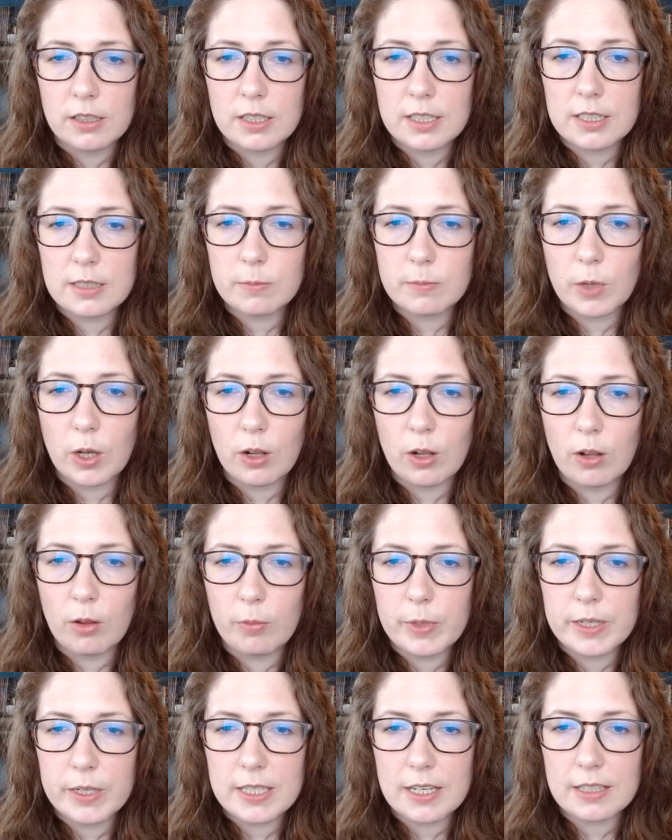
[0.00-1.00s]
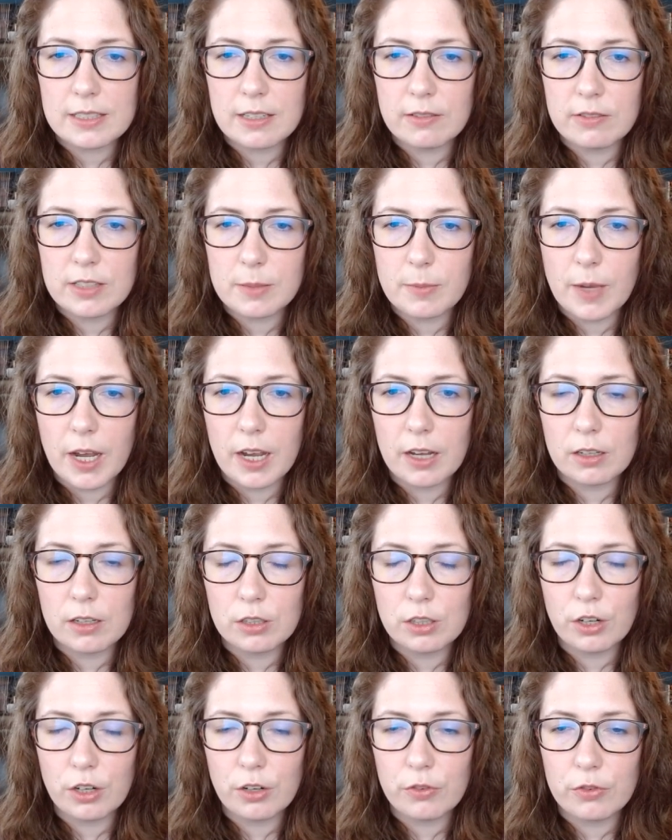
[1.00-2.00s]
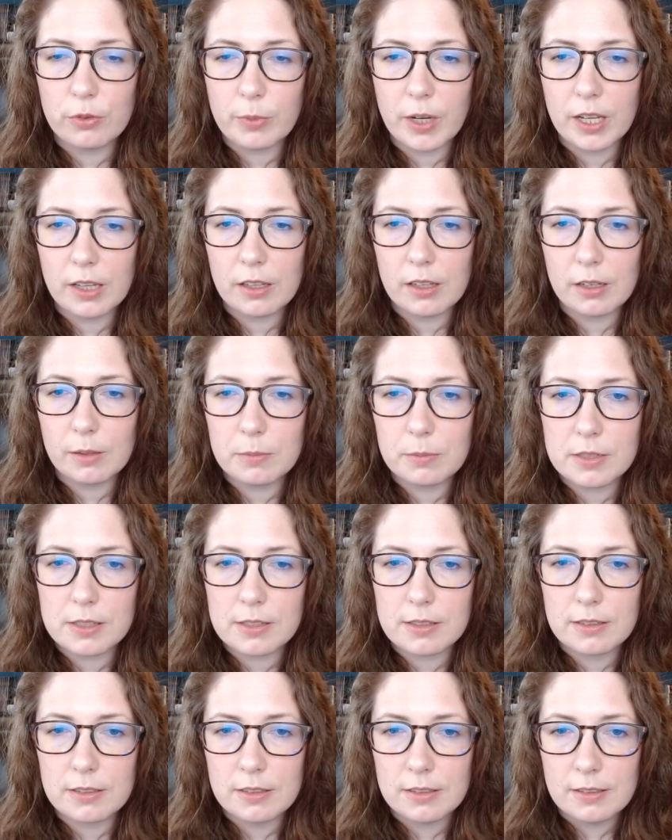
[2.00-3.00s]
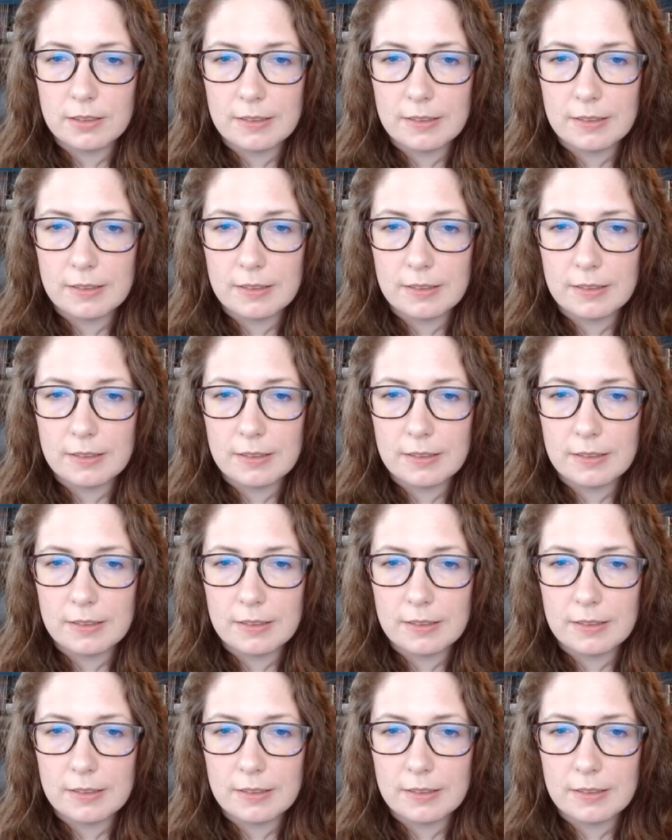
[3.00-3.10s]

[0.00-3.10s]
A small, possessive smile curved my lips.